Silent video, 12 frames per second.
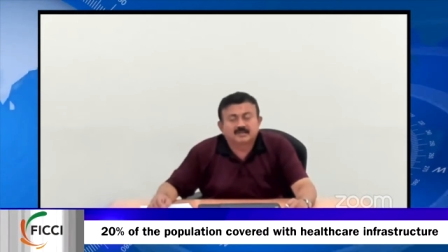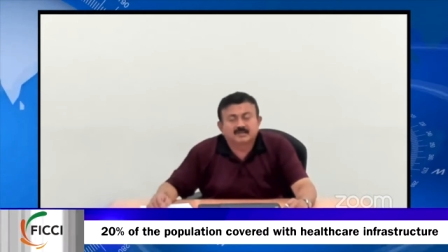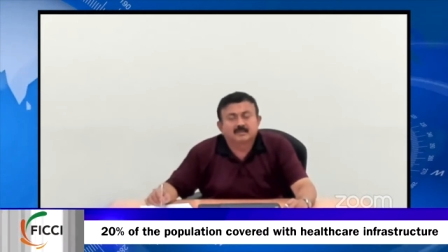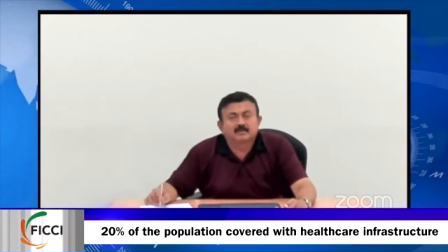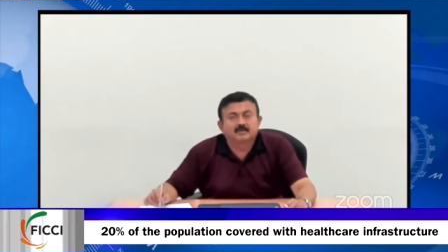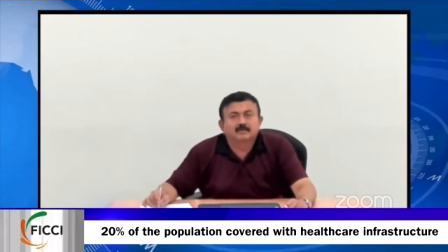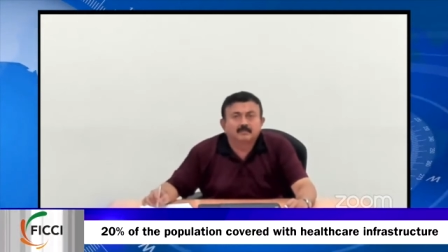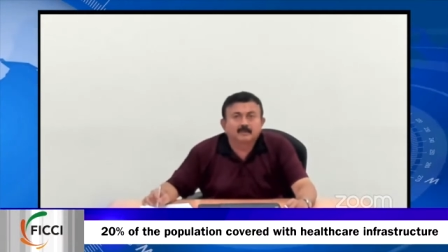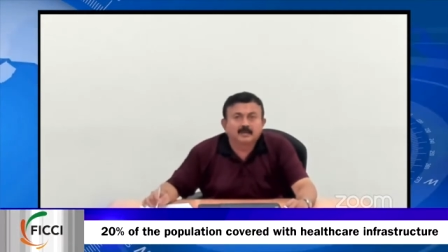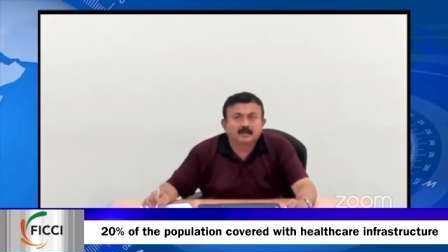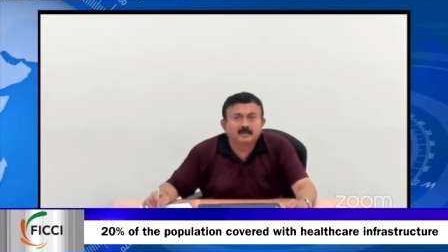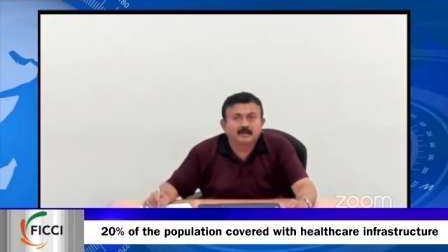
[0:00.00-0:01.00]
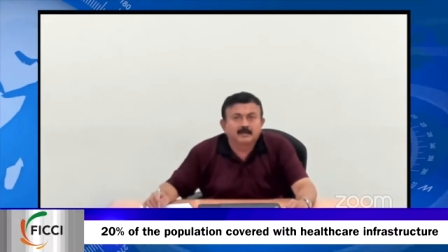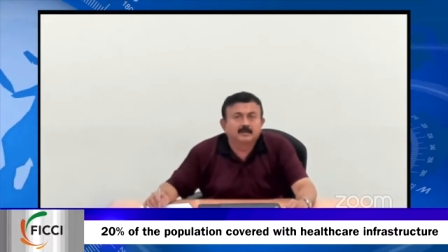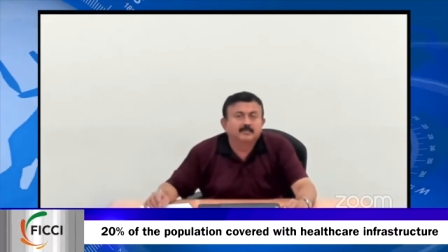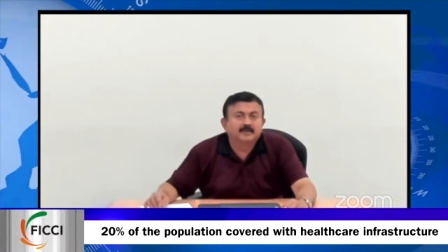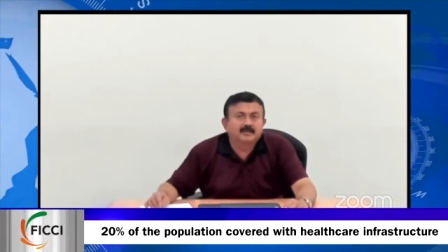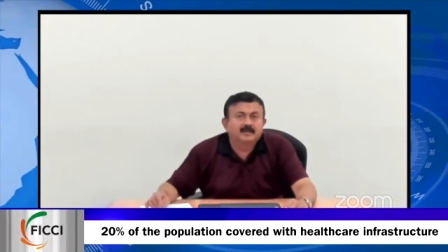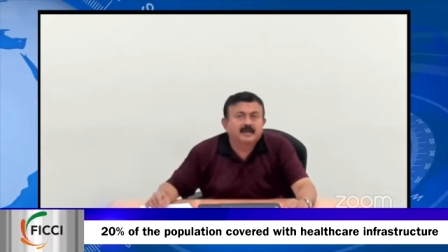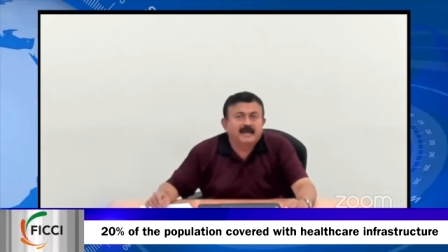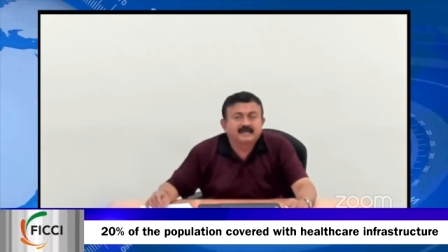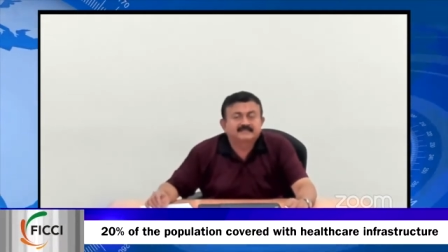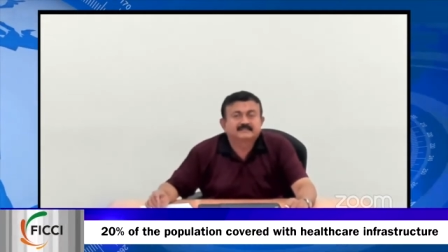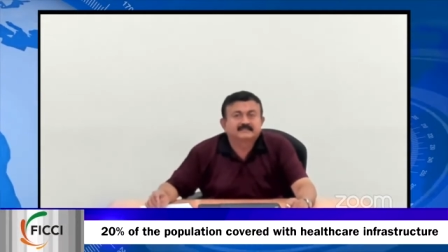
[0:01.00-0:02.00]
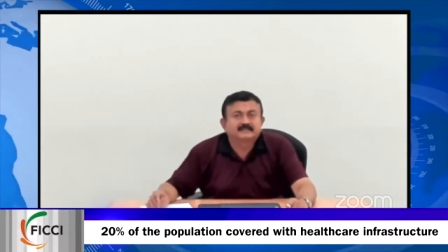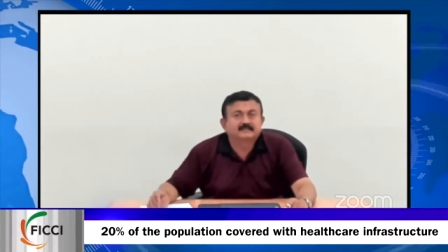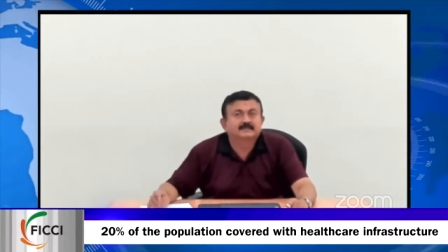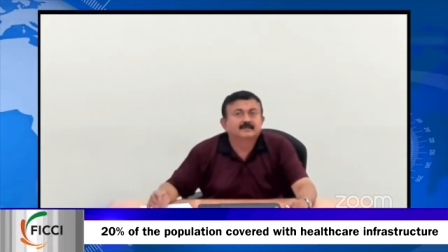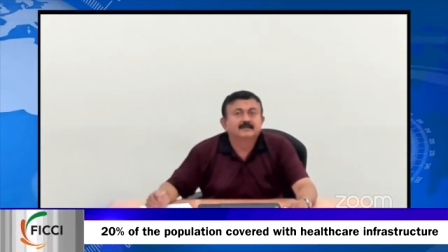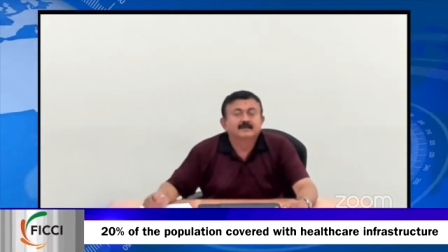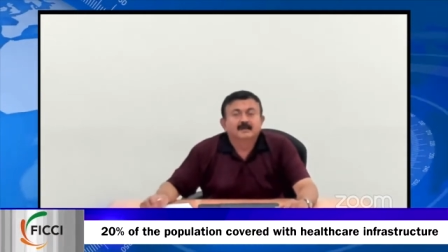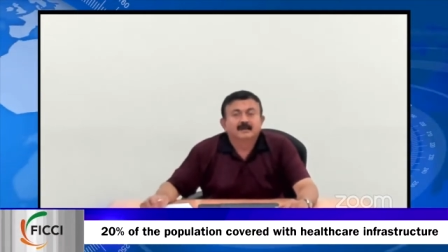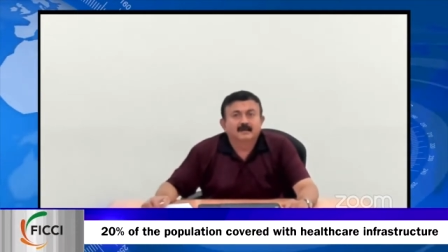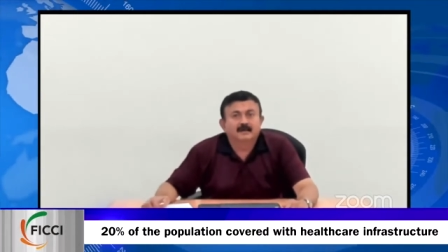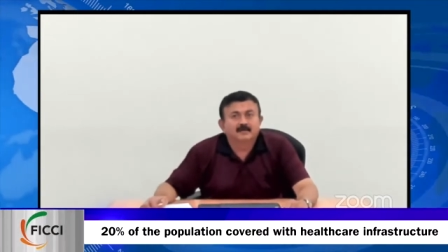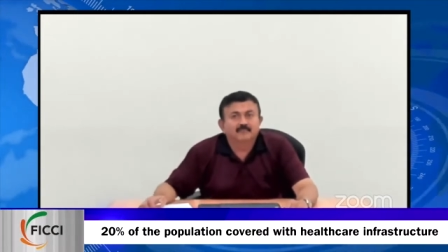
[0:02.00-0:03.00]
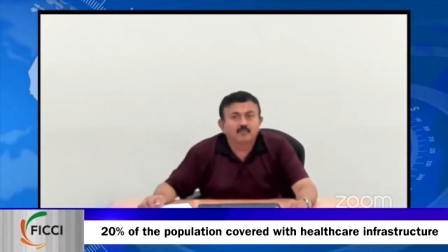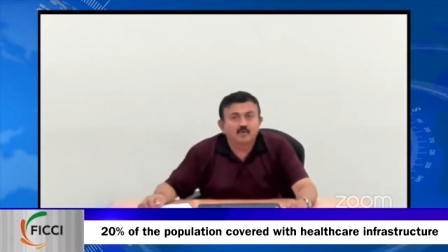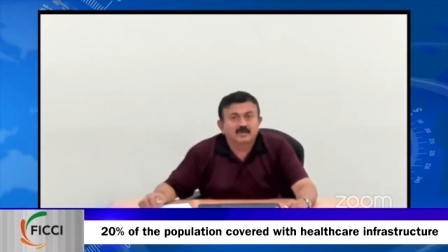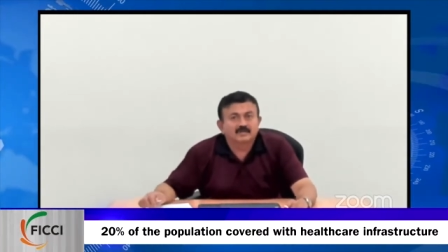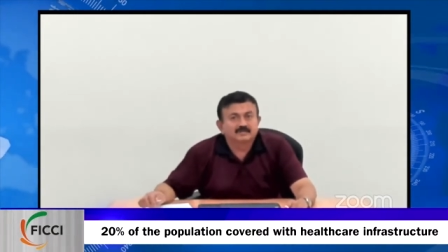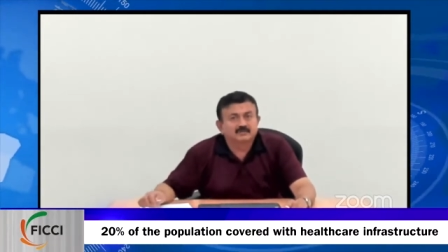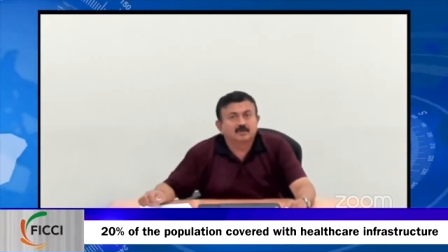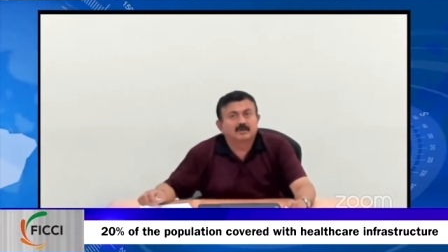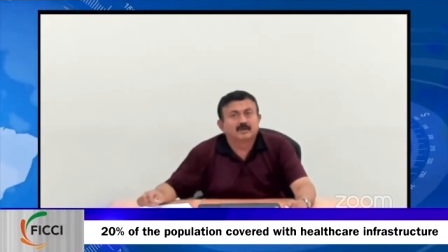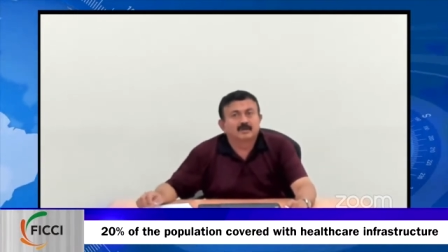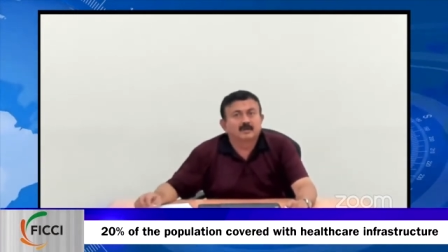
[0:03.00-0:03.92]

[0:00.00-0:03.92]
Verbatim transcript: you know, a little bit lax focus on,